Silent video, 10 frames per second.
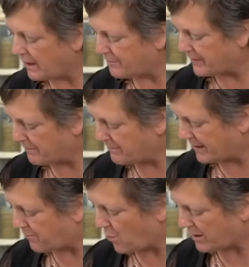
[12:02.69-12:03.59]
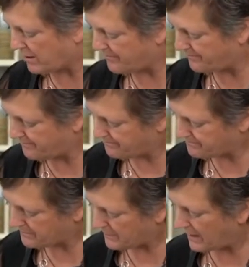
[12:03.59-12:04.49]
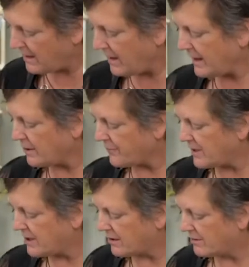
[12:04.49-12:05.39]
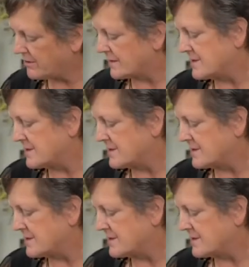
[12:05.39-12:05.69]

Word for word: I'll pick up water. And over here, you can